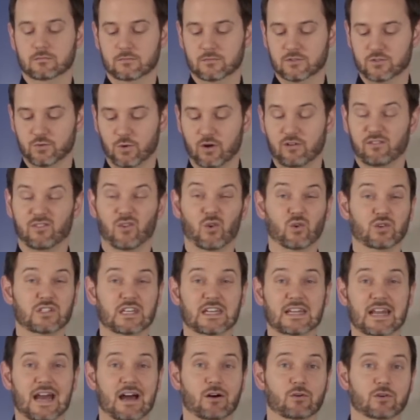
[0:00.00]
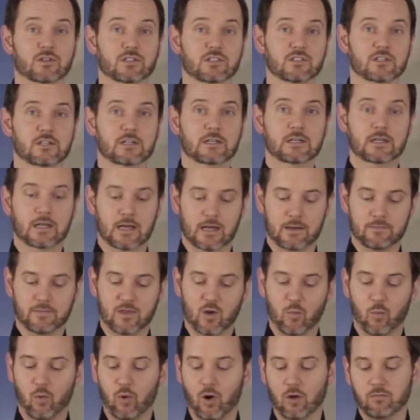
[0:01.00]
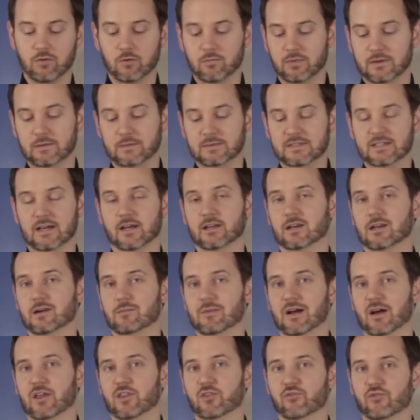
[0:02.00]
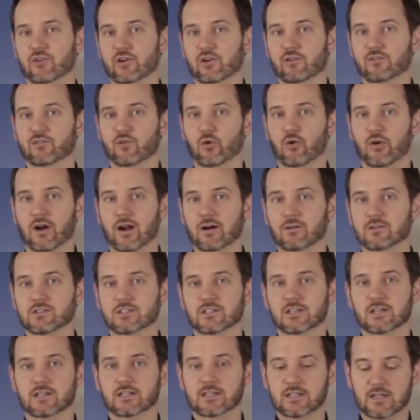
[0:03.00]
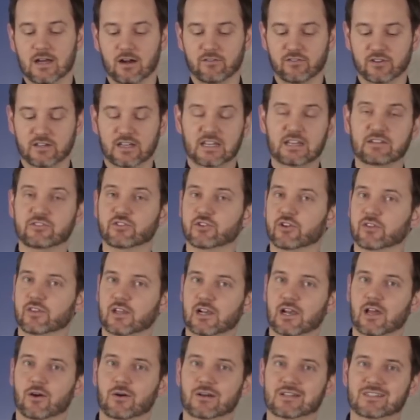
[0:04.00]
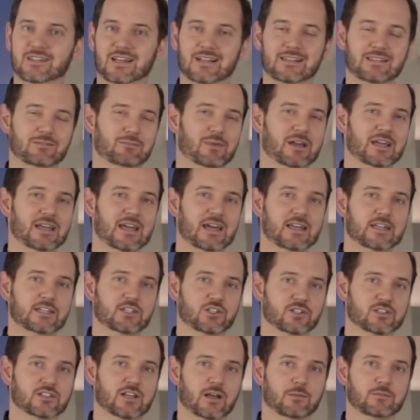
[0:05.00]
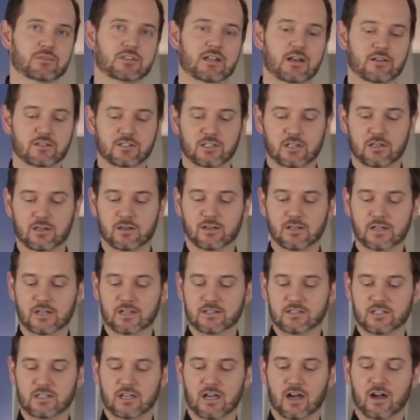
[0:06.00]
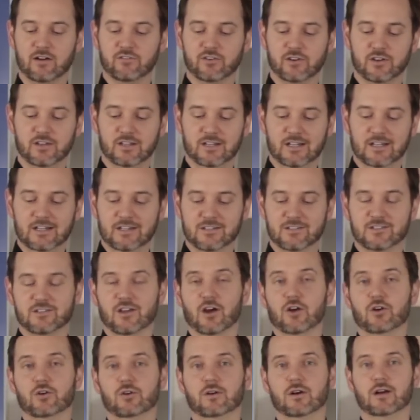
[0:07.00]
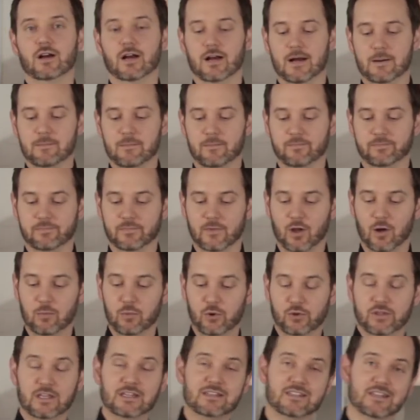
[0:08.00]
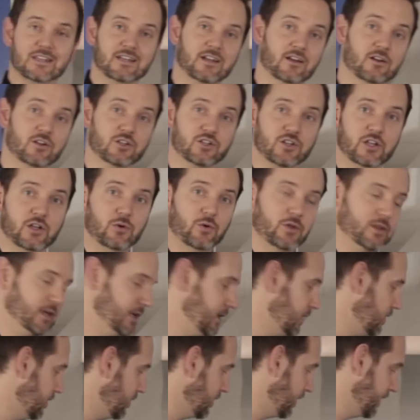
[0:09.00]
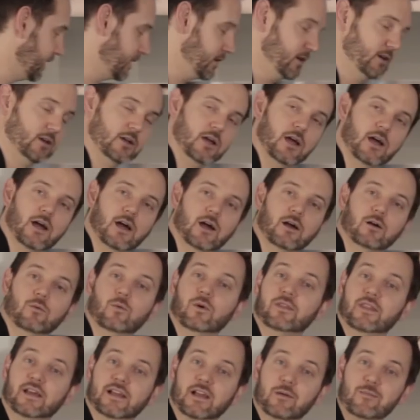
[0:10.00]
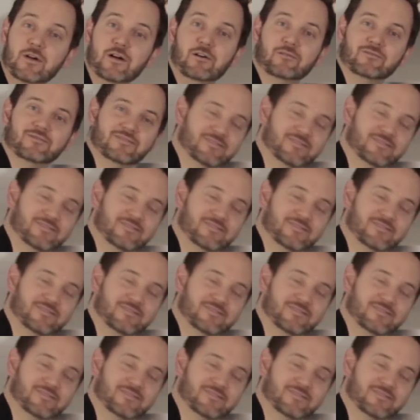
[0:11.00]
14 hours, and they'll probably be done in about 3 or 4 hours in the oven, even on the lower setting. But again, it just comes down to your oven. So I'll put these in and I'll show you what they look like when they come out.